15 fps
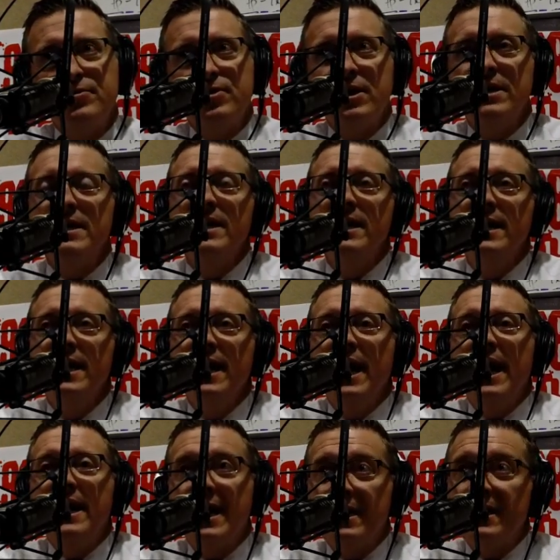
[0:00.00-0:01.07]
up front,
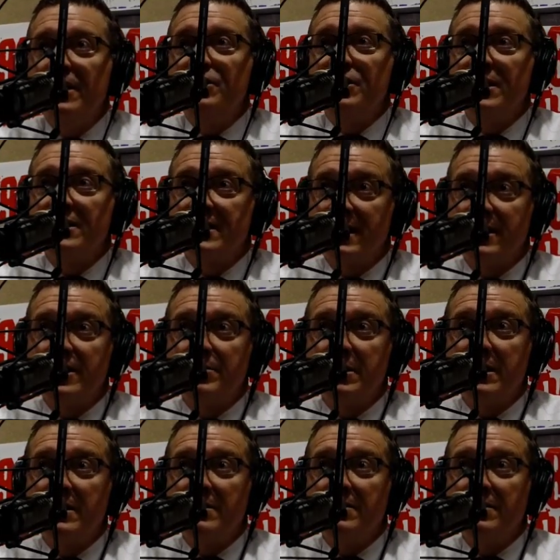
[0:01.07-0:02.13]
and I need you to send it to
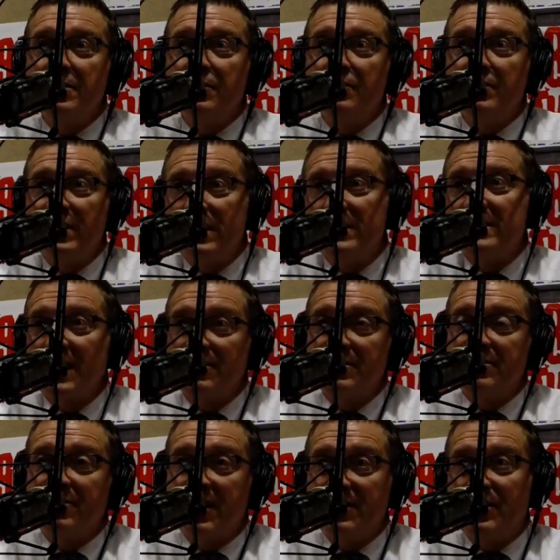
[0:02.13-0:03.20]
me via
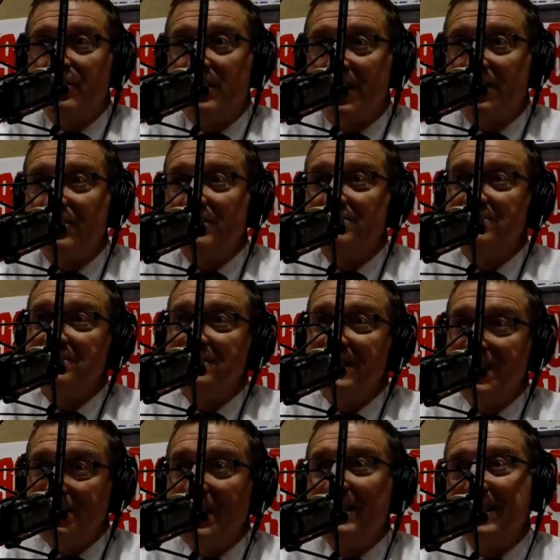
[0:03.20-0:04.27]
$500
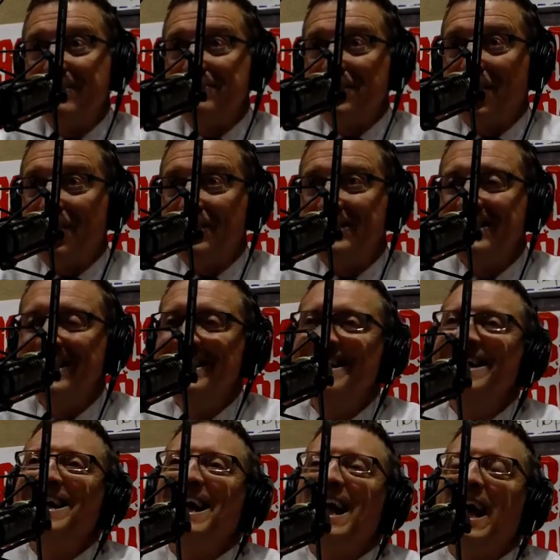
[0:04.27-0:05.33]
eBay gift cards.
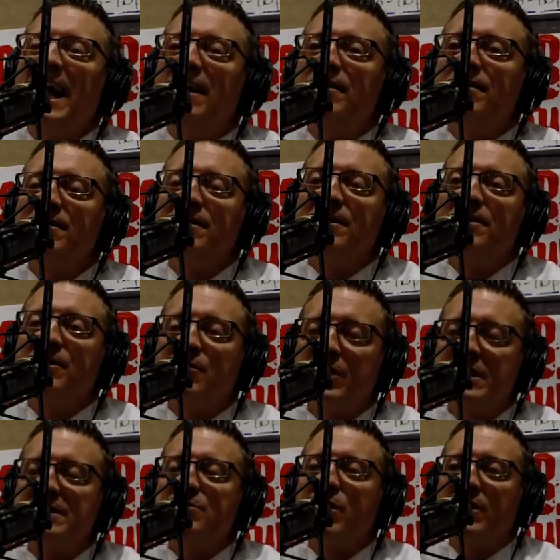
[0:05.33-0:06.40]
And the
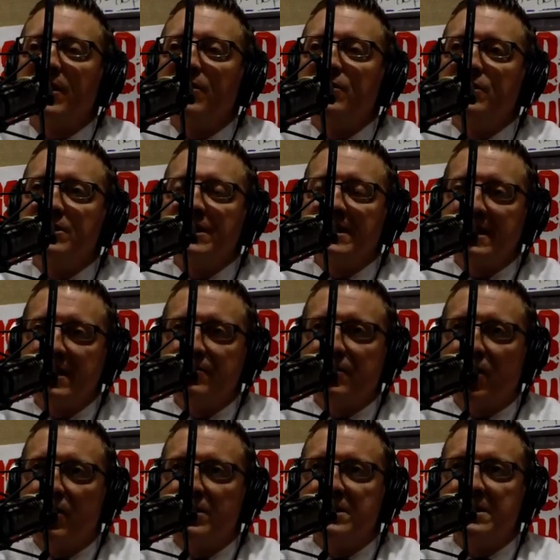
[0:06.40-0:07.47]
reason why they're using the
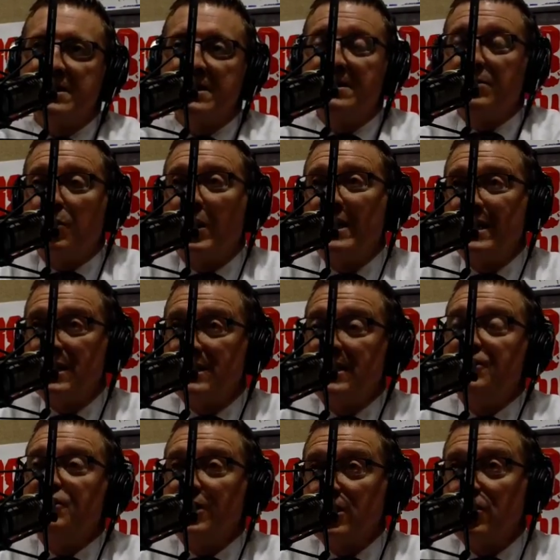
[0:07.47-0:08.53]
gift cards is it's a way to
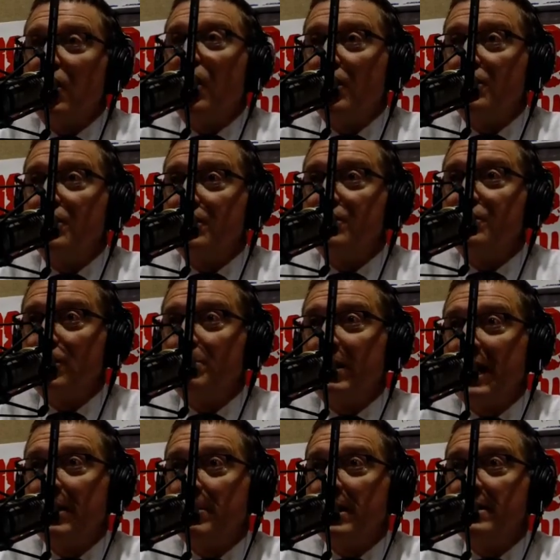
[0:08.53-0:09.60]
essentially launder your
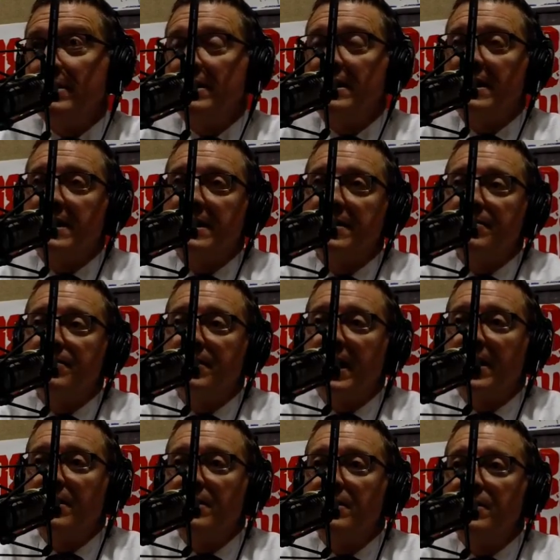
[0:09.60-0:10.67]
payment.
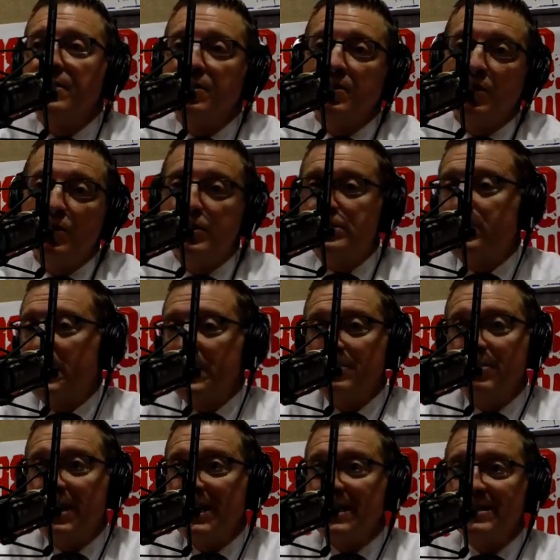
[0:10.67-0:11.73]
You
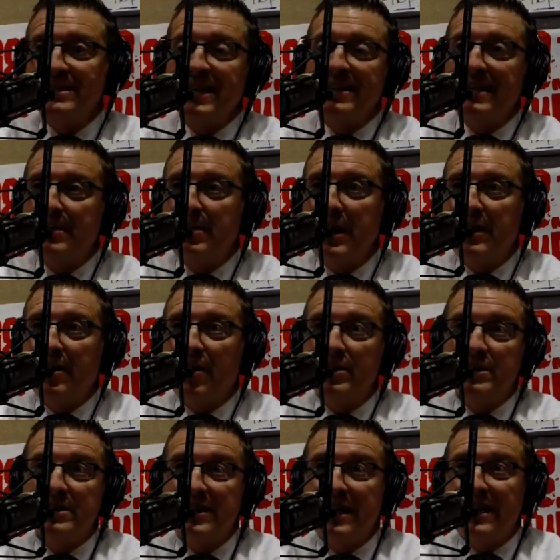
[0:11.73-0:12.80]
spend the money, send the eBay cards